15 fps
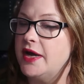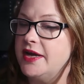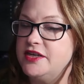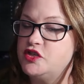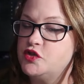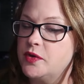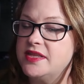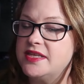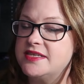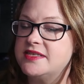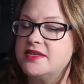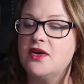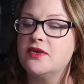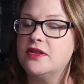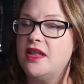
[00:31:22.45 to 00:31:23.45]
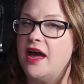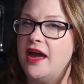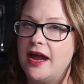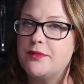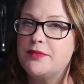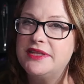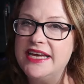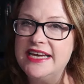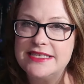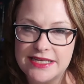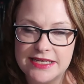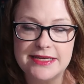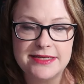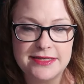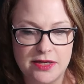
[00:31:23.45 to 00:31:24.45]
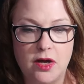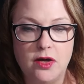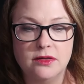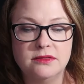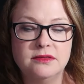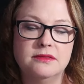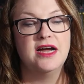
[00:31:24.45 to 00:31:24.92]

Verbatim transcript: I enjoy this song a lot. I relate to this song.